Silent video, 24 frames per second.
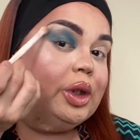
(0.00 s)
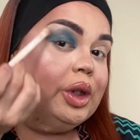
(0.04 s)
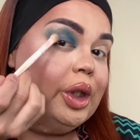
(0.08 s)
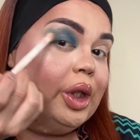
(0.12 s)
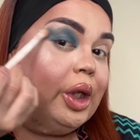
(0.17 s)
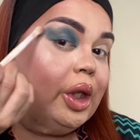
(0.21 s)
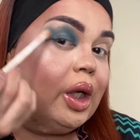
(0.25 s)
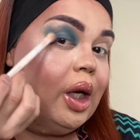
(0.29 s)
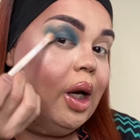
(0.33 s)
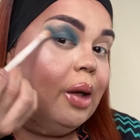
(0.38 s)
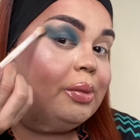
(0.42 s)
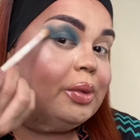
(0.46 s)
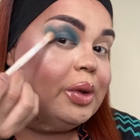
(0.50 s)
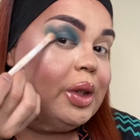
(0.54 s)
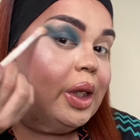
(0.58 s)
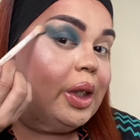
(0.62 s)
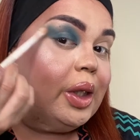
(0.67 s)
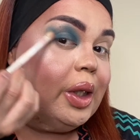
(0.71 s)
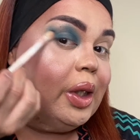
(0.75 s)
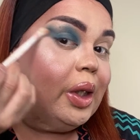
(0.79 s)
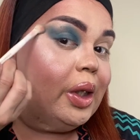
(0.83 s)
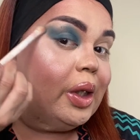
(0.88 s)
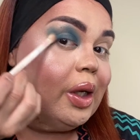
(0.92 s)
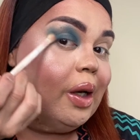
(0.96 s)
it up,
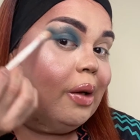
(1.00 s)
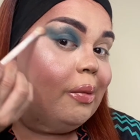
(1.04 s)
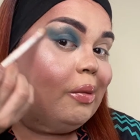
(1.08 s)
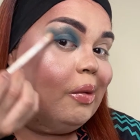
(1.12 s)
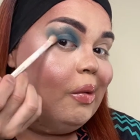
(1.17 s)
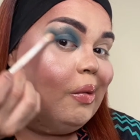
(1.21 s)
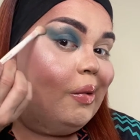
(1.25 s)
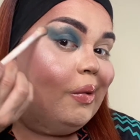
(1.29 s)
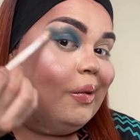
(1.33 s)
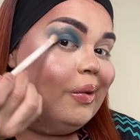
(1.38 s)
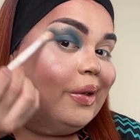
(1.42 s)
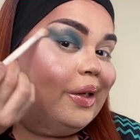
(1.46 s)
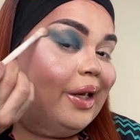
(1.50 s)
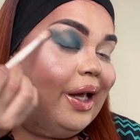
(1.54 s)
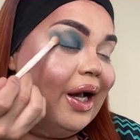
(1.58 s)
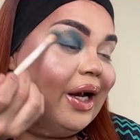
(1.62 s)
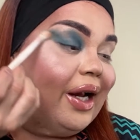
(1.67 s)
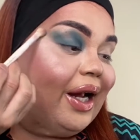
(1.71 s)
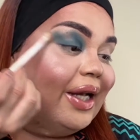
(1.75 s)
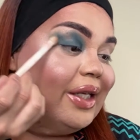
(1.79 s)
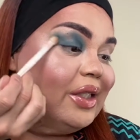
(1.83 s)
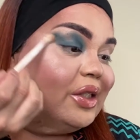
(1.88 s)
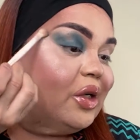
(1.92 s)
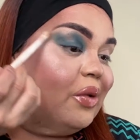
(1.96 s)
taking it up. Yeah,
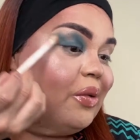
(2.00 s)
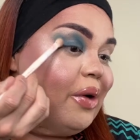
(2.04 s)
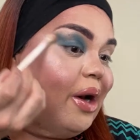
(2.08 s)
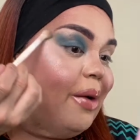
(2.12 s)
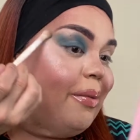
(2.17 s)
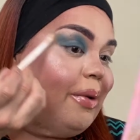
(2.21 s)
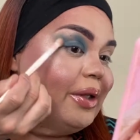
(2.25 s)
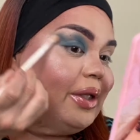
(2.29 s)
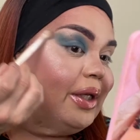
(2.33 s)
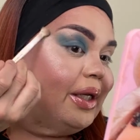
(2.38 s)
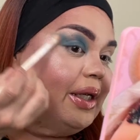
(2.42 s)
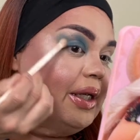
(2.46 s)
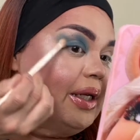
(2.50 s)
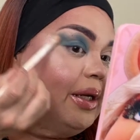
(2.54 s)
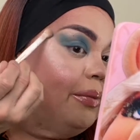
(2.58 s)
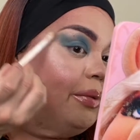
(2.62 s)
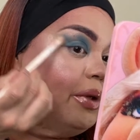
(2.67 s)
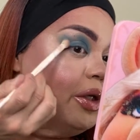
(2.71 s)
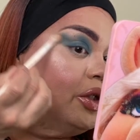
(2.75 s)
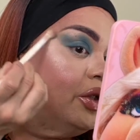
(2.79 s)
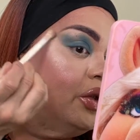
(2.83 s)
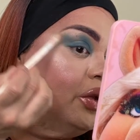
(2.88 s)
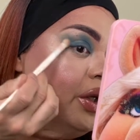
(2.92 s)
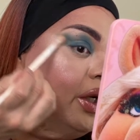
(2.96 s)
guys, don't worry about the cleanup
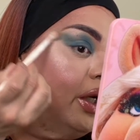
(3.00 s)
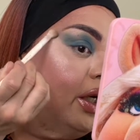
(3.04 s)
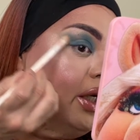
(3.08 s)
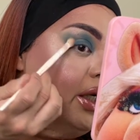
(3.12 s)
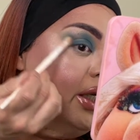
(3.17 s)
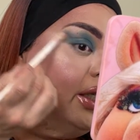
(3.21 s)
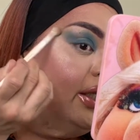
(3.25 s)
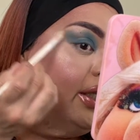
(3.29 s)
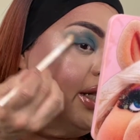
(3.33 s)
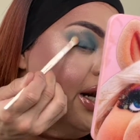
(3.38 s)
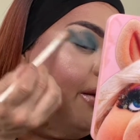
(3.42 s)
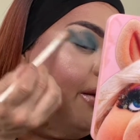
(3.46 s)
because you can clean that up